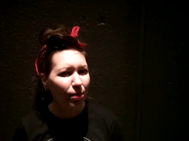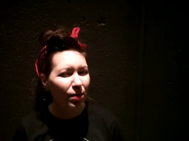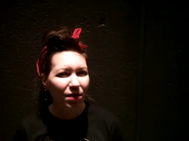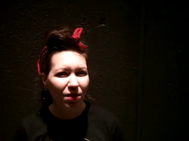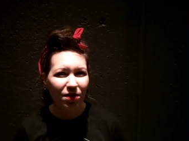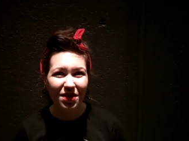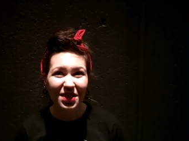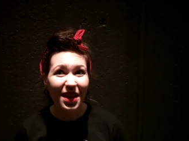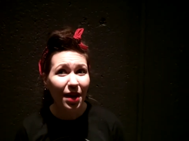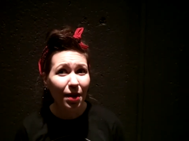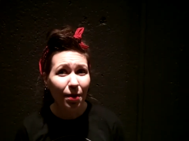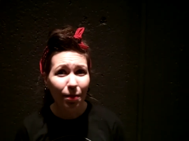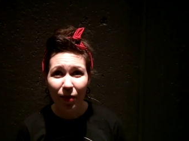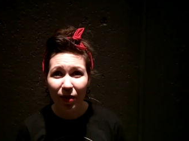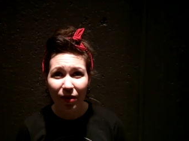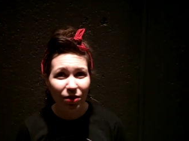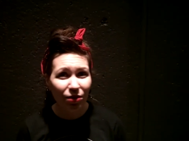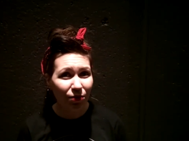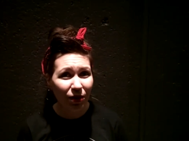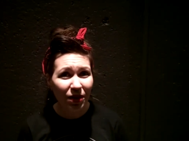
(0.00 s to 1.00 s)
but there's not
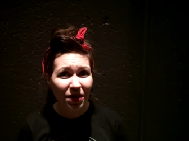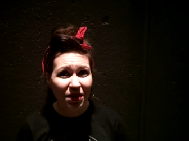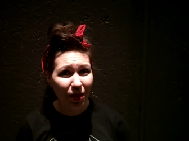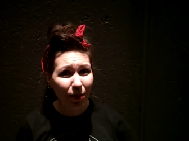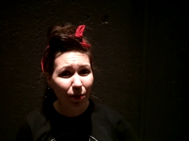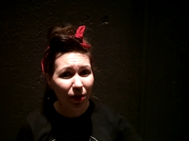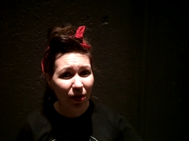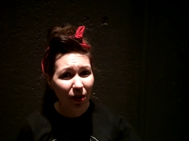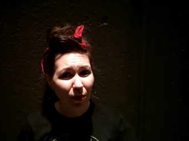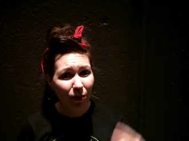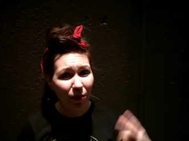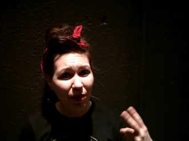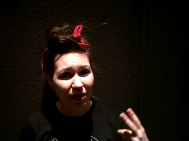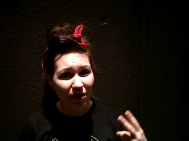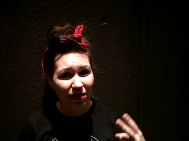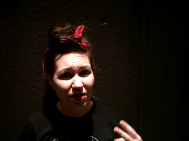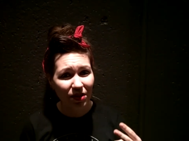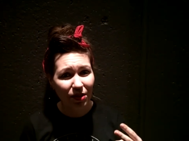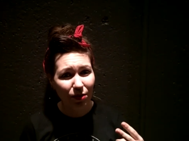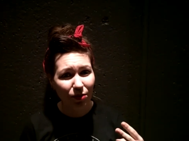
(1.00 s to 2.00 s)
much free time when you work
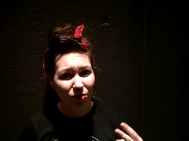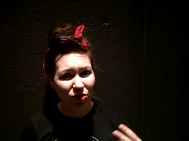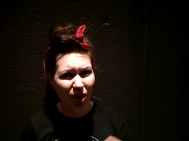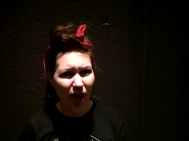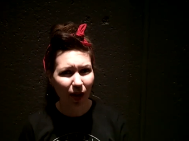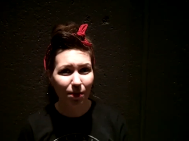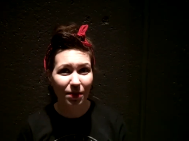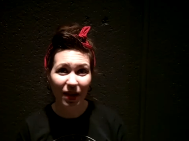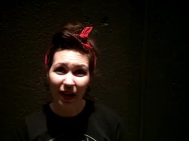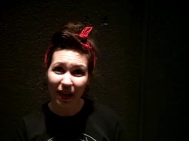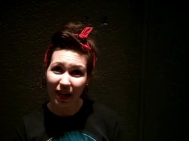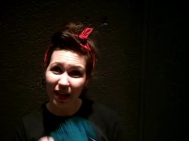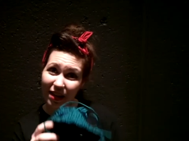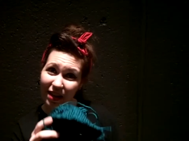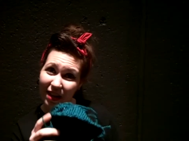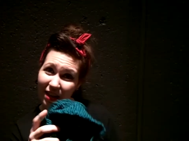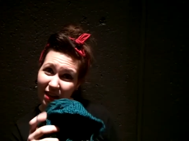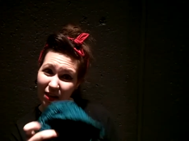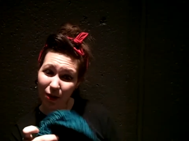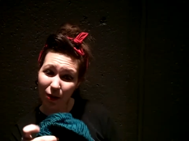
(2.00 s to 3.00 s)
2 jobs. I can
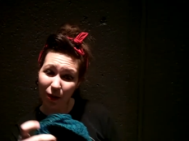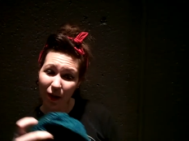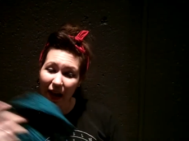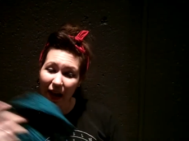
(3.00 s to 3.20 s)
knit you a